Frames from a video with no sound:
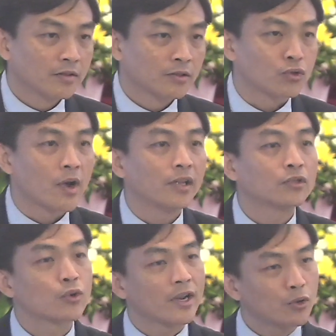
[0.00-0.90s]
Try,
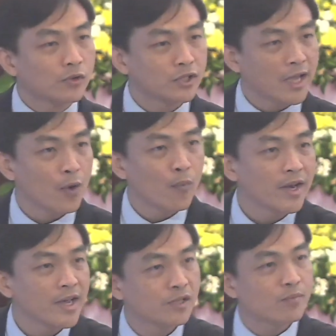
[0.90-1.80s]
try to stay away
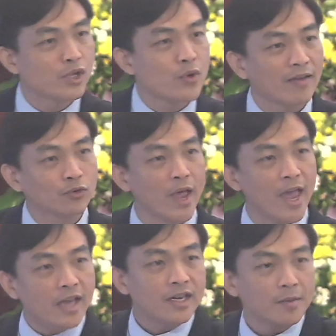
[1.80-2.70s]
doesn't mean you have to
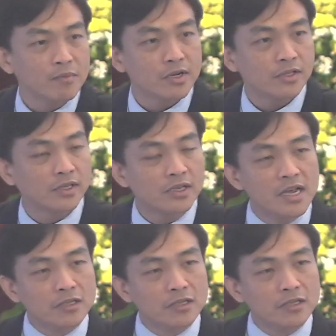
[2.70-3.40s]
hate that person.